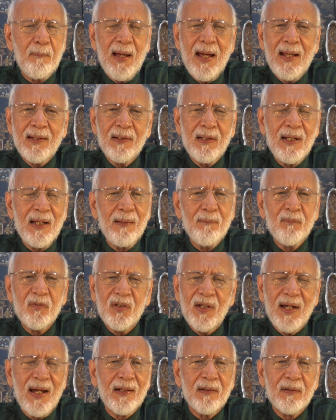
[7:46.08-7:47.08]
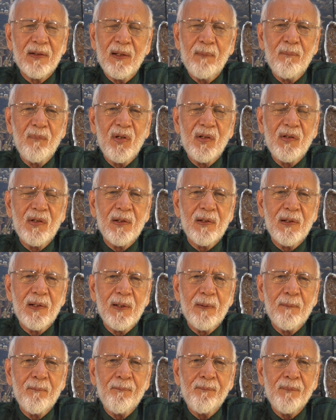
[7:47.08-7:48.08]
bad name tag
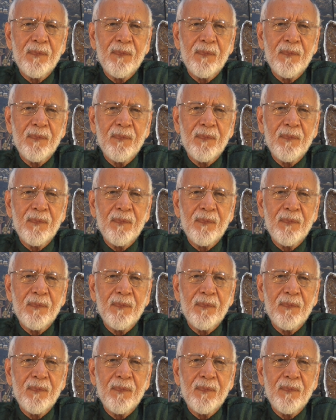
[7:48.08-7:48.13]
immediately.